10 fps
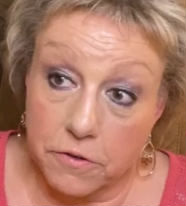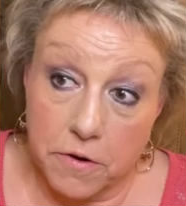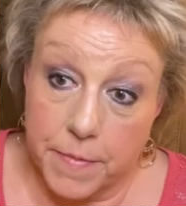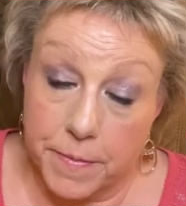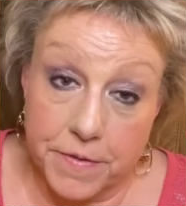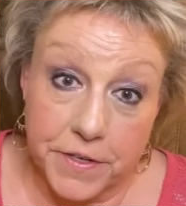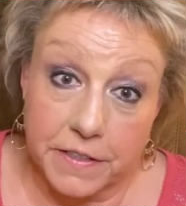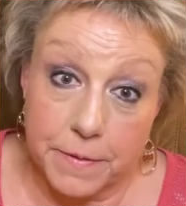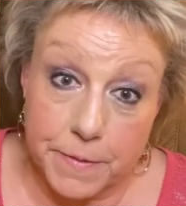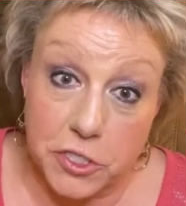or maybe even a
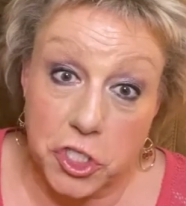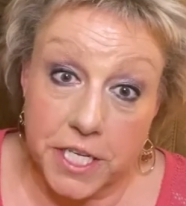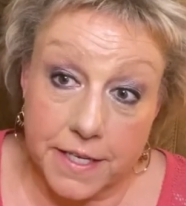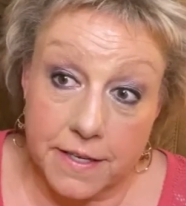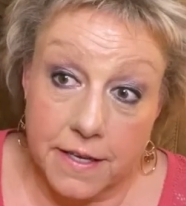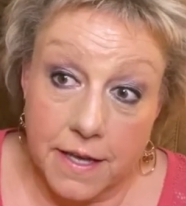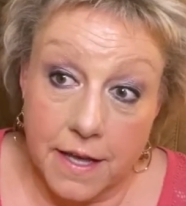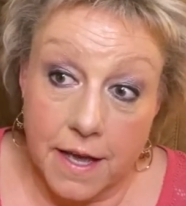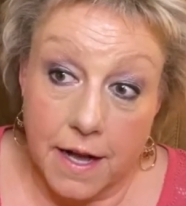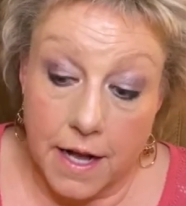lip and cheek.
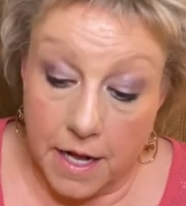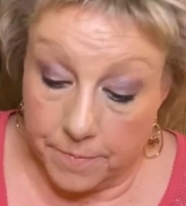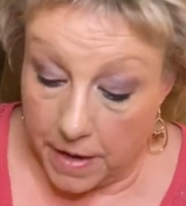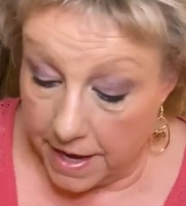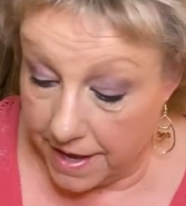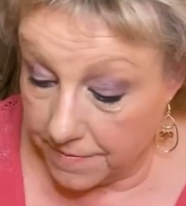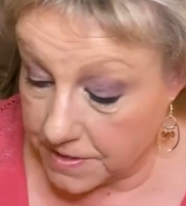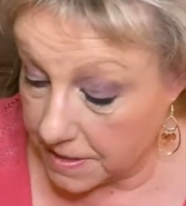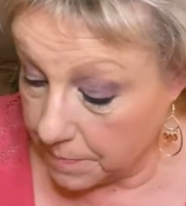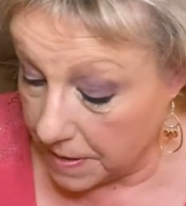I have
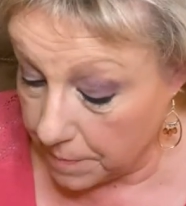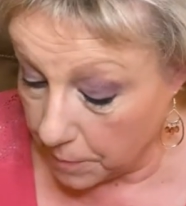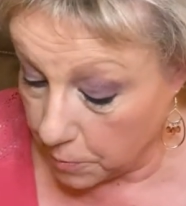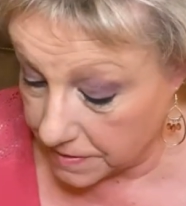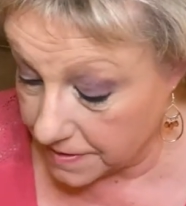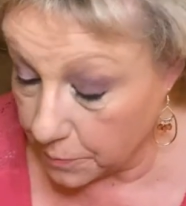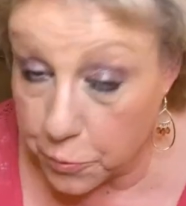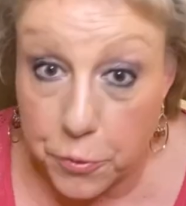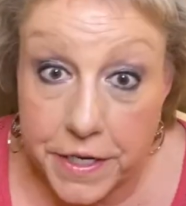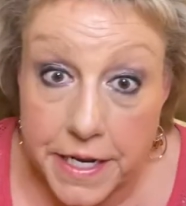seen people put some
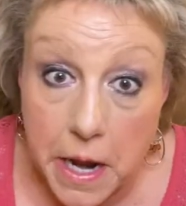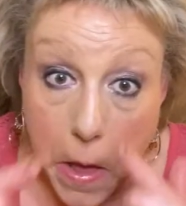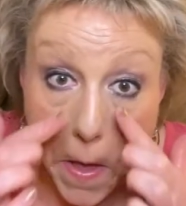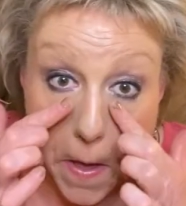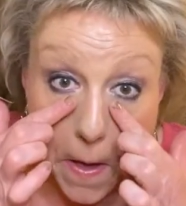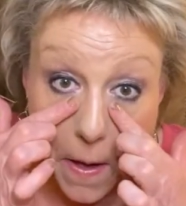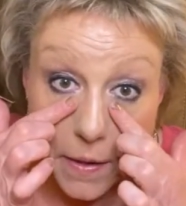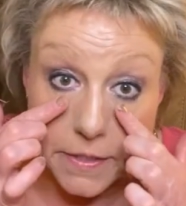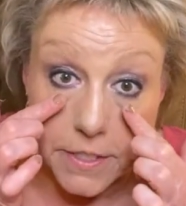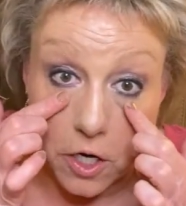pretty
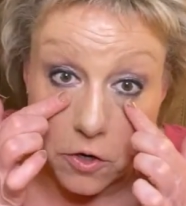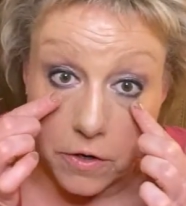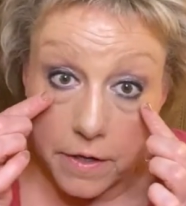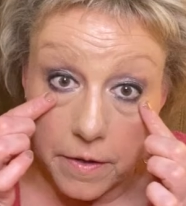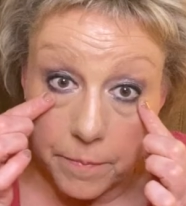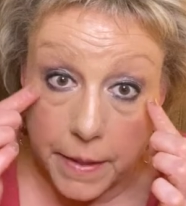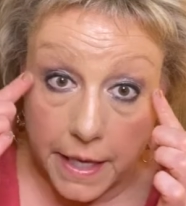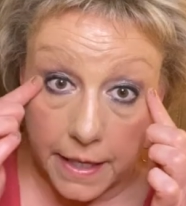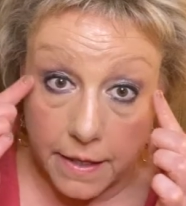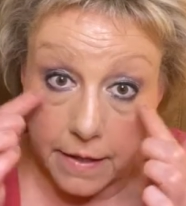dark
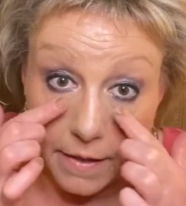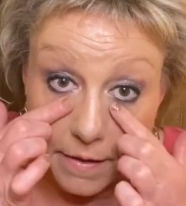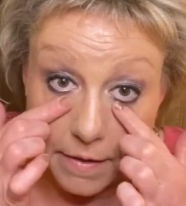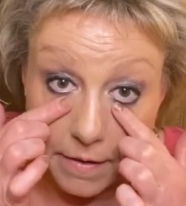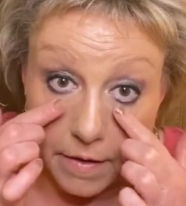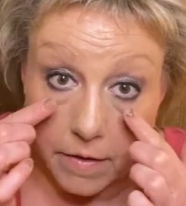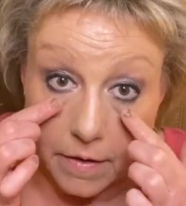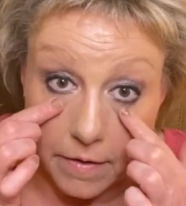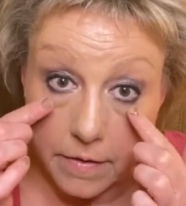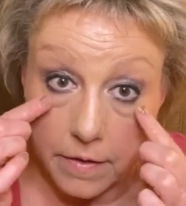pink
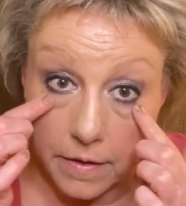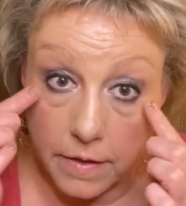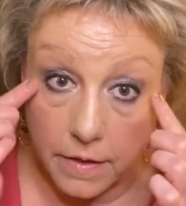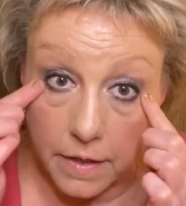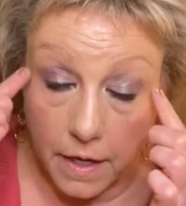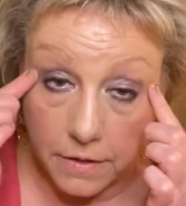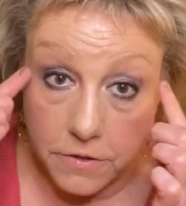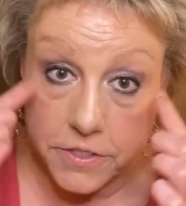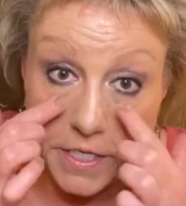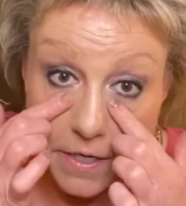
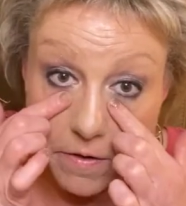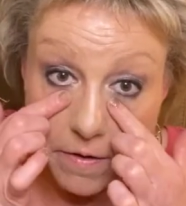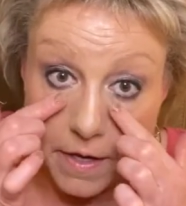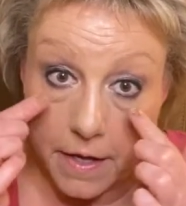colors here